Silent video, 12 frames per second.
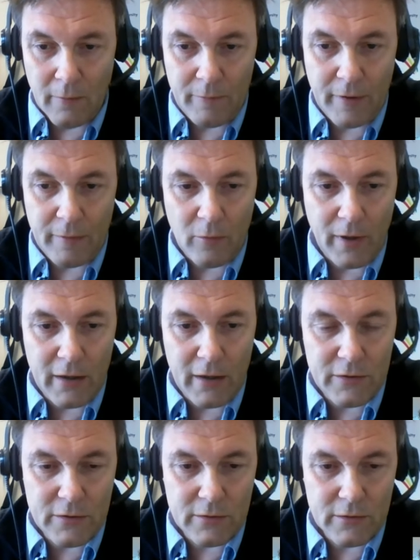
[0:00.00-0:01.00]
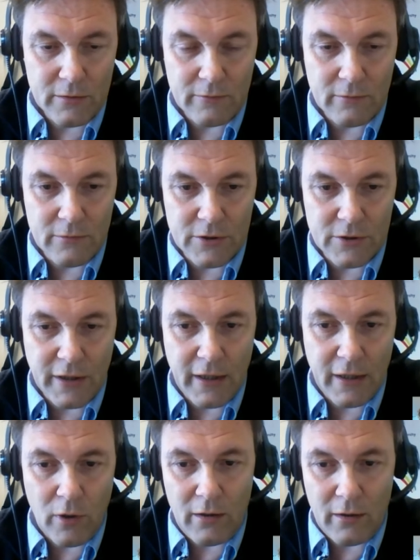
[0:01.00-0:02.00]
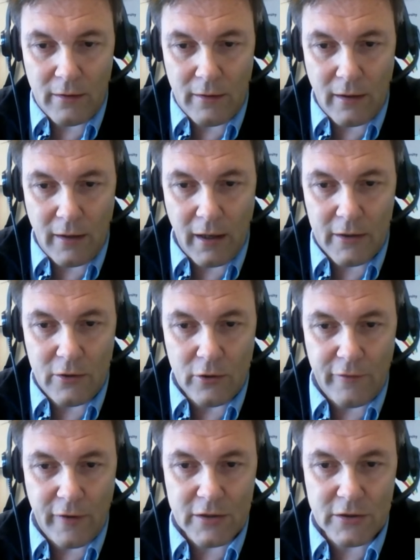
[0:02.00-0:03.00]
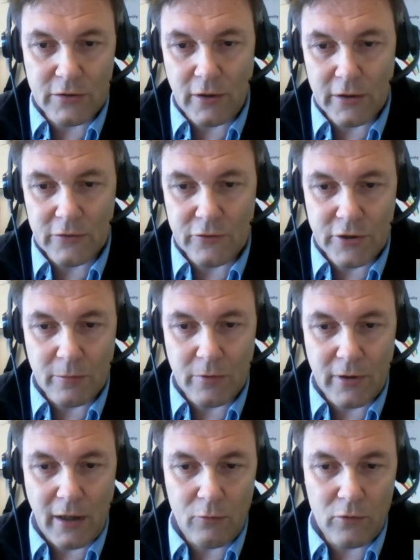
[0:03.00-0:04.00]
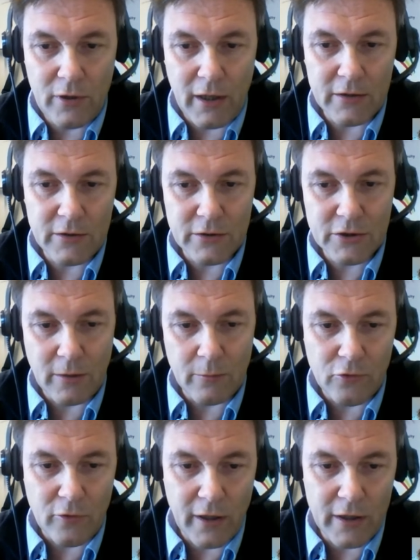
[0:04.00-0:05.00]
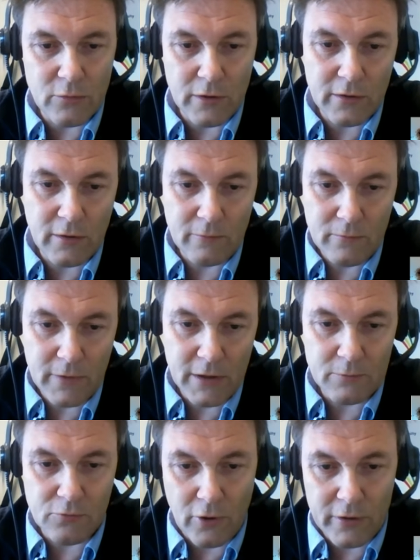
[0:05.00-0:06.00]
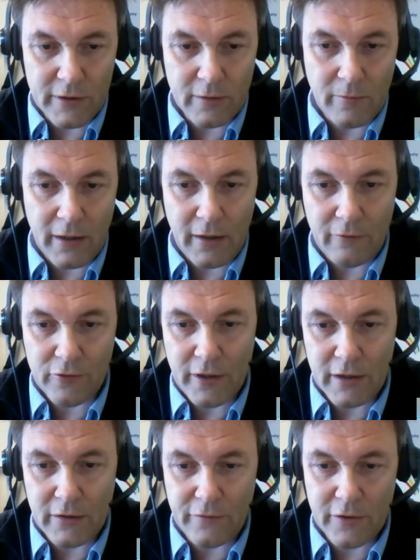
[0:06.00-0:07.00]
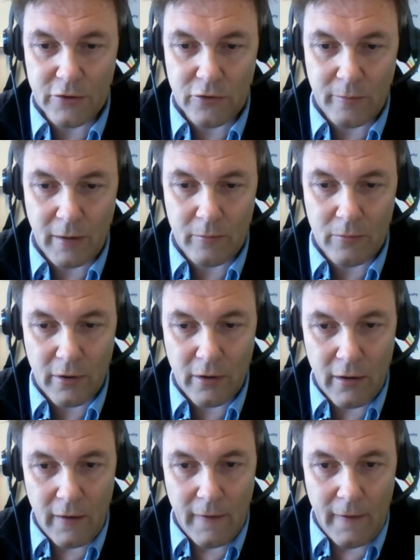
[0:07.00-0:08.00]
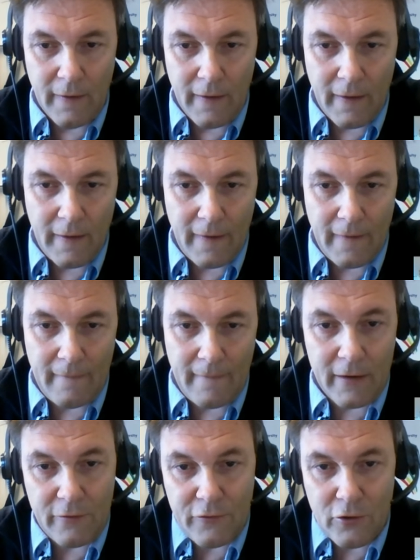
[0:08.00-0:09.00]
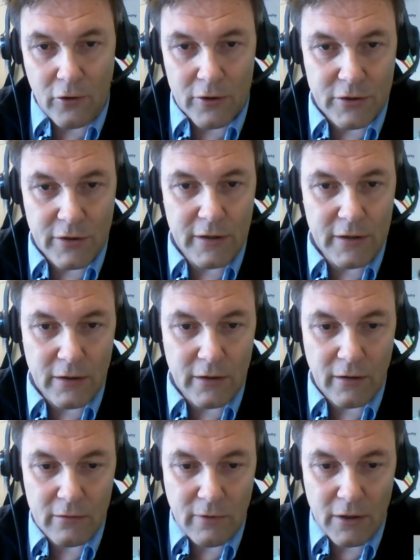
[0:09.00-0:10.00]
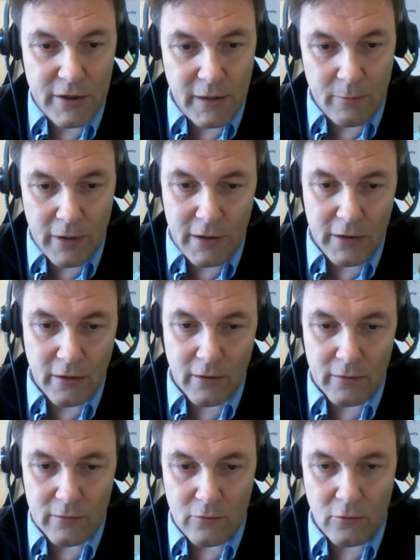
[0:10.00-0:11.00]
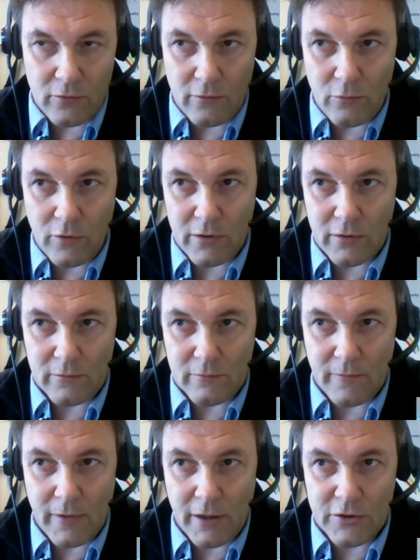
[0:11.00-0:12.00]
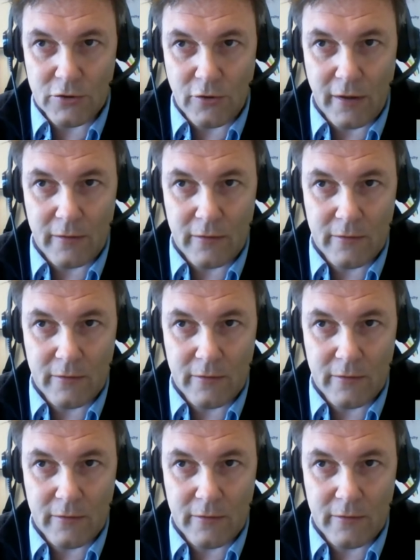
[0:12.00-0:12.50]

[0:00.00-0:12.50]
People might say, well, I don't have access to literature, but I would like to summarize what is brought in by every individual member. And of course, you need a team leader who will make sure that